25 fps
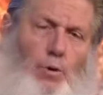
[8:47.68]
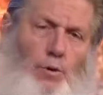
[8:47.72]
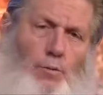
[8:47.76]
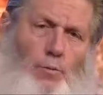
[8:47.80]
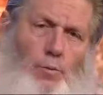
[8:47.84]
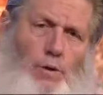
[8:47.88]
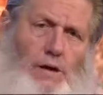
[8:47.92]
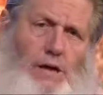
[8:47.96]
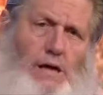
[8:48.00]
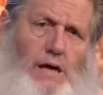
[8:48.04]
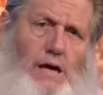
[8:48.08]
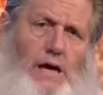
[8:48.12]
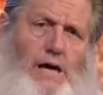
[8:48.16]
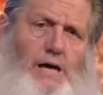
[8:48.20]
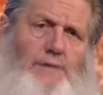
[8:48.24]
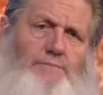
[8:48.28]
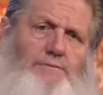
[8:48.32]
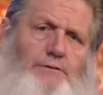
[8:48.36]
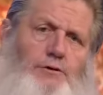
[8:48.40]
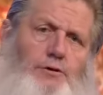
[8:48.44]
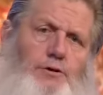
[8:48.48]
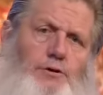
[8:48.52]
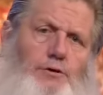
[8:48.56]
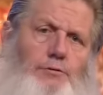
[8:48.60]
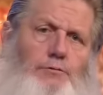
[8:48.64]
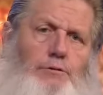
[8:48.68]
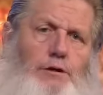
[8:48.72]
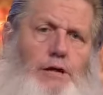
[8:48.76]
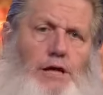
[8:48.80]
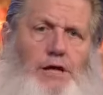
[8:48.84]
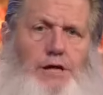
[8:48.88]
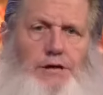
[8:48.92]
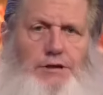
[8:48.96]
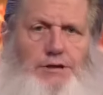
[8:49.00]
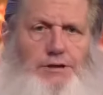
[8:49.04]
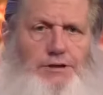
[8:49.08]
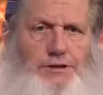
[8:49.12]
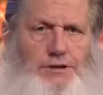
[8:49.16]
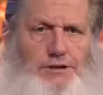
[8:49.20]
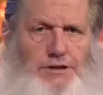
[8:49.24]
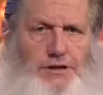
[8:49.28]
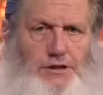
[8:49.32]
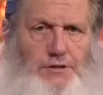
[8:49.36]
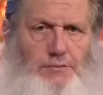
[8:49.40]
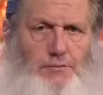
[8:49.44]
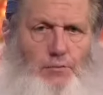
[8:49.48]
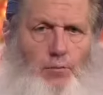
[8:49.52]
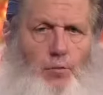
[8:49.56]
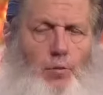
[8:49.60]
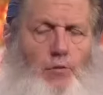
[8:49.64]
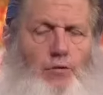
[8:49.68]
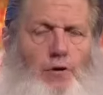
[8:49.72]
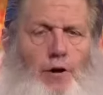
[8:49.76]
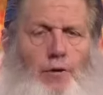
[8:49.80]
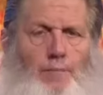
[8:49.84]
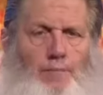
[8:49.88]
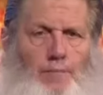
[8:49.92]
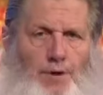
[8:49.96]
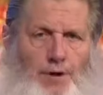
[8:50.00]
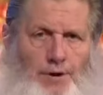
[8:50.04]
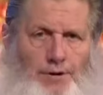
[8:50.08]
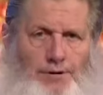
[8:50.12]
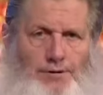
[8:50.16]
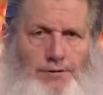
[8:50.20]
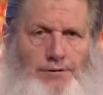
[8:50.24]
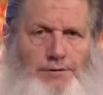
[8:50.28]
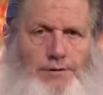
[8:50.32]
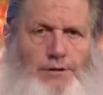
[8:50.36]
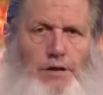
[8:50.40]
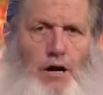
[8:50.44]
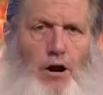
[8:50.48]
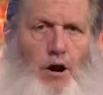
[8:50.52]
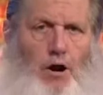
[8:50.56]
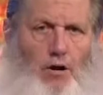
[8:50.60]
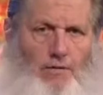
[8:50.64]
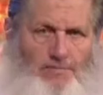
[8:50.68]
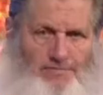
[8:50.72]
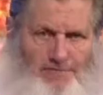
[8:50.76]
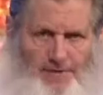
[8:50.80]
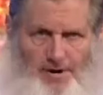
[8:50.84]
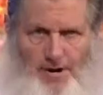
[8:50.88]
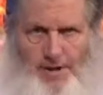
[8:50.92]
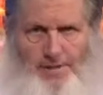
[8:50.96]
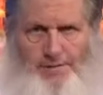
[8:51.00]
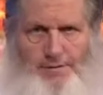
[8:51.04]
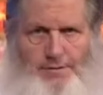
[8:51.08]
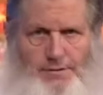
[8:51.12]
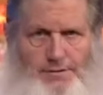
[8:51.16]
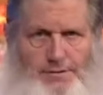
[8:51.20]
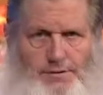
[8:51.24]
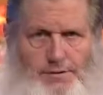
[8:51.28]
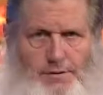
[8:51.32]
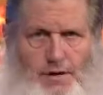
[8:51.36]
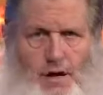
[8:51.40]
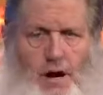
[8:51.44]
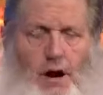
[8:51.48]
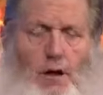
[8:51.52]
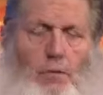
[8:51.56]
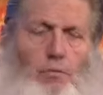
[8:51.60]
When we have a good relationship with our mothers, our fathers,